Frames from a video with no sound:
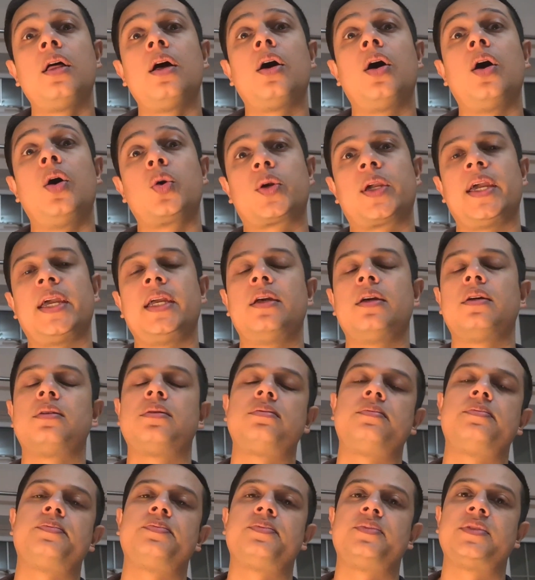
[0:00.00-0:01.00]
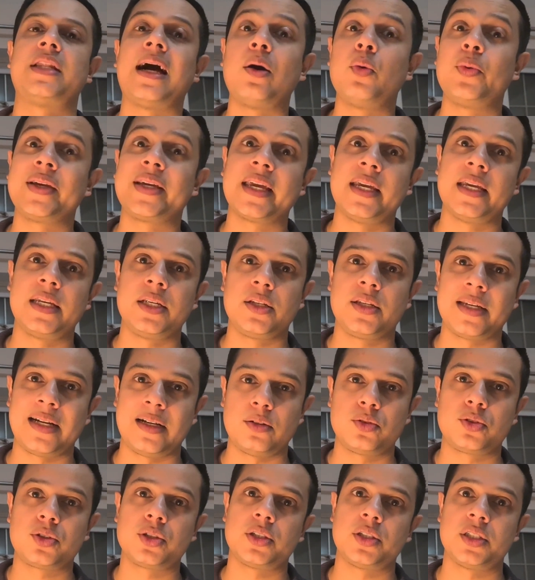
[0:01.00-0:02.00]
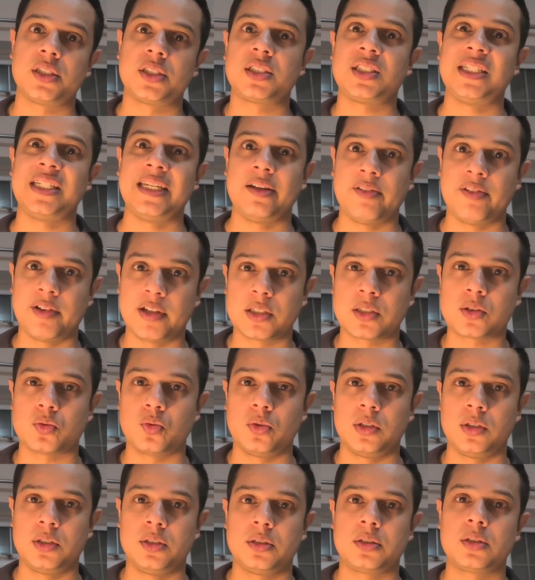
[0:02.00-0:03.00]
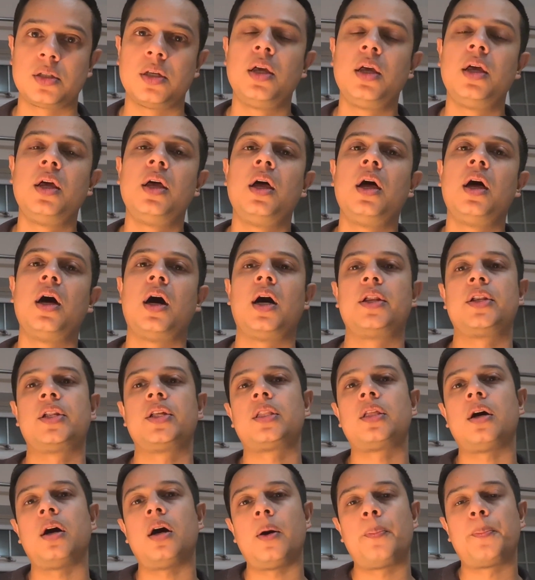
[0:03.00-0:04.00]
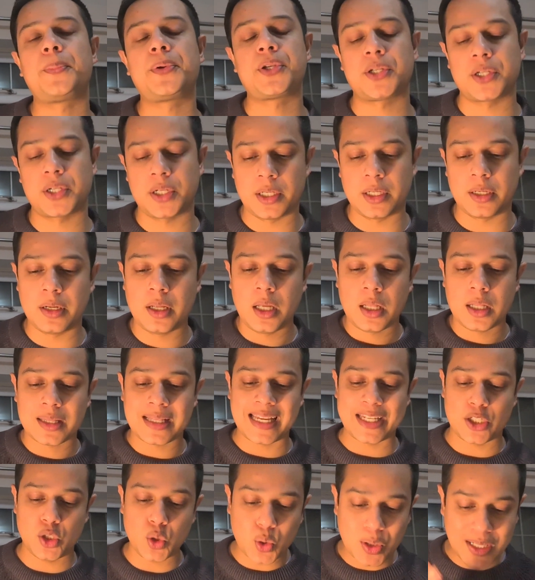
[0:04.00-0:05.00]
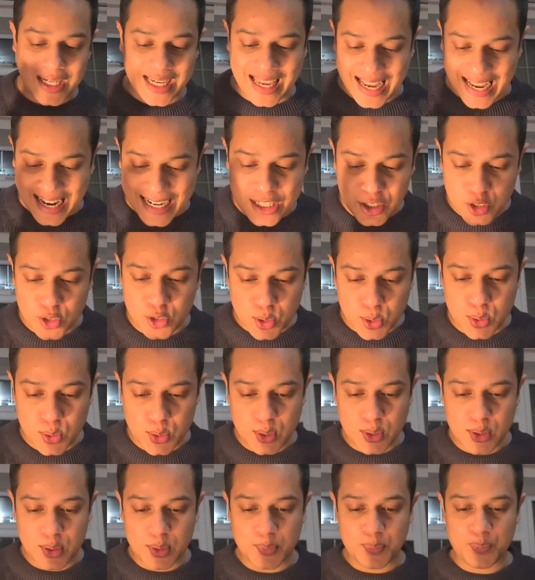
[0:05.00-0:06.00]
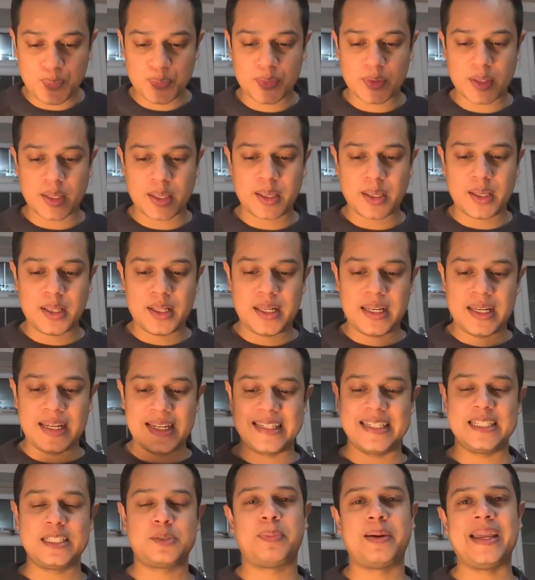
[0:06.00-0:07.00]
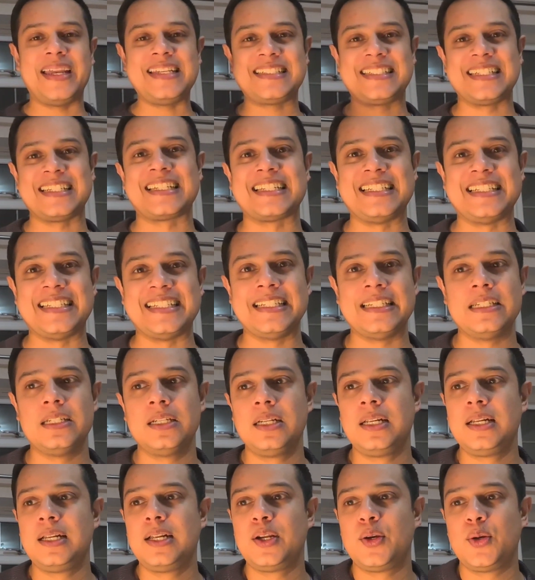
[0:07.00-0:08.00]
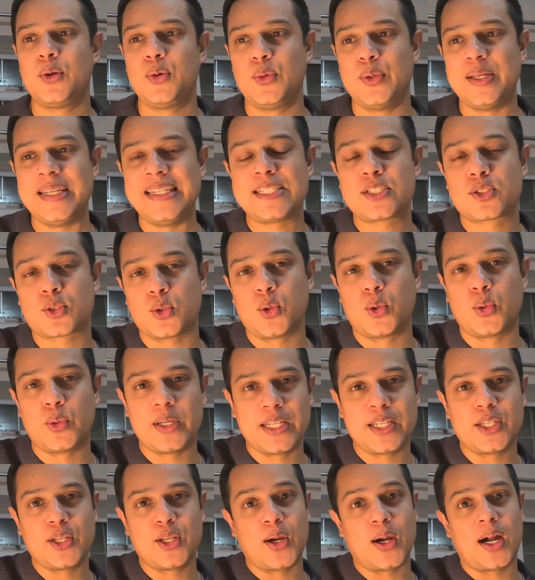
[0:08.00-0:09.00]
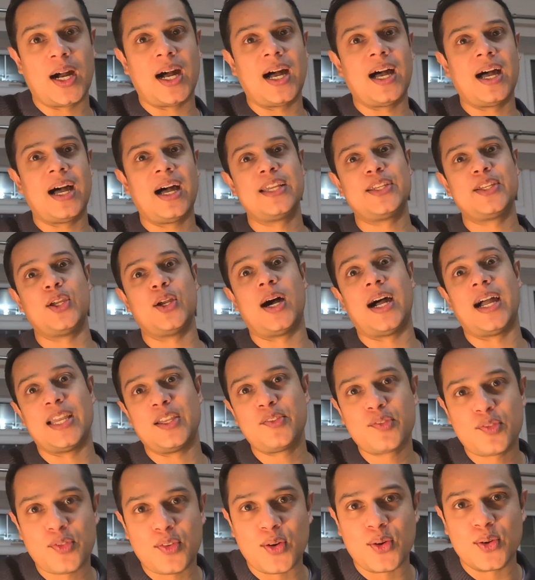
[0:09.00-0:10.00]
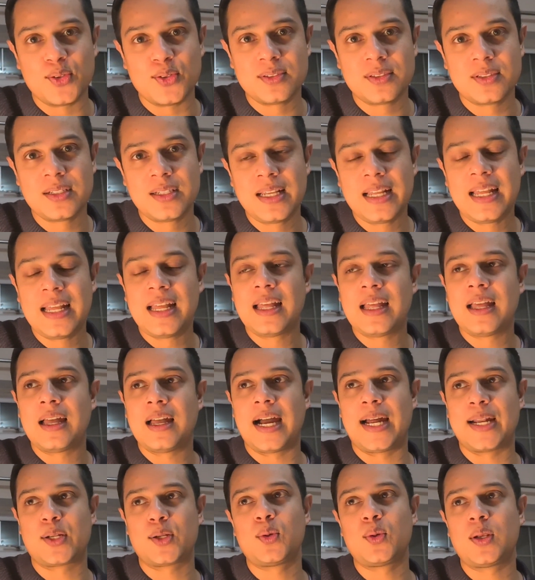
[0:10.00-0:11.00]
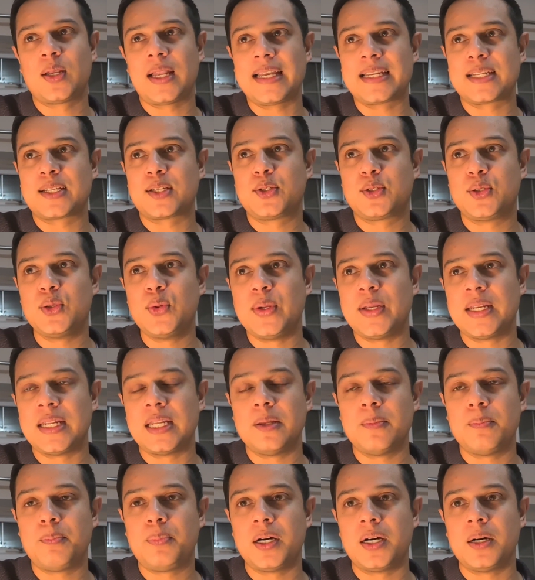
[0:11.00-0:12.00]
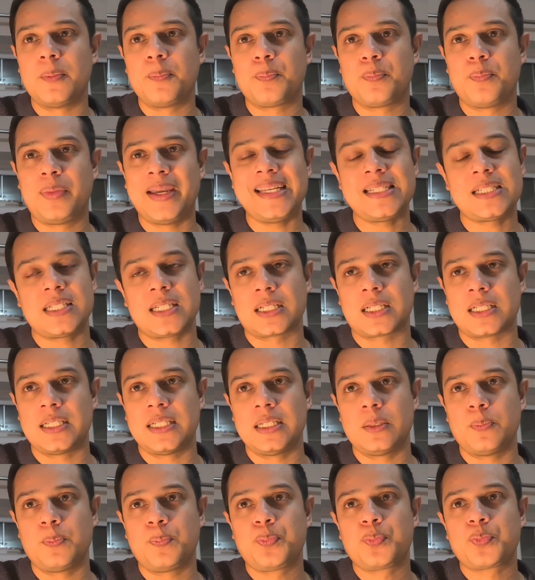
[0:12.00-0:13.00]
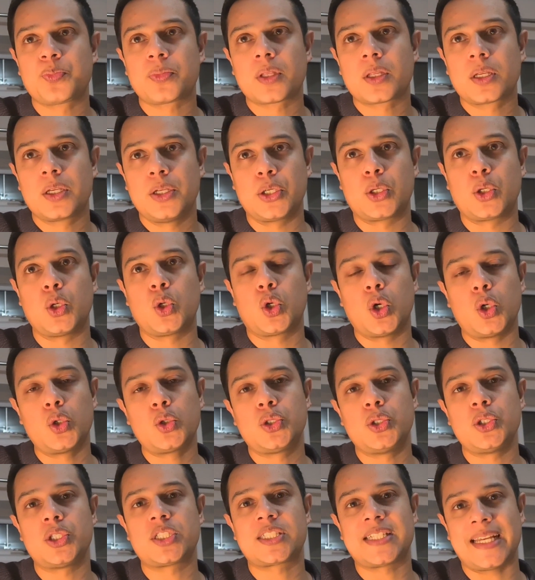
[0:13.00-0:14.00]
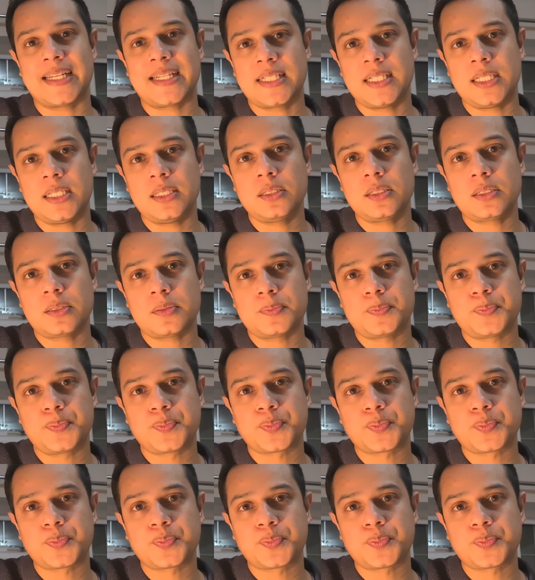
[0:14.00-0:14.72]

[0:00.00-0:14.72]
Okay, now we're getting down to the serious ones. Another option that you can do is basically restoring your iPhone. I don't like doing it, but basically you can go to settings,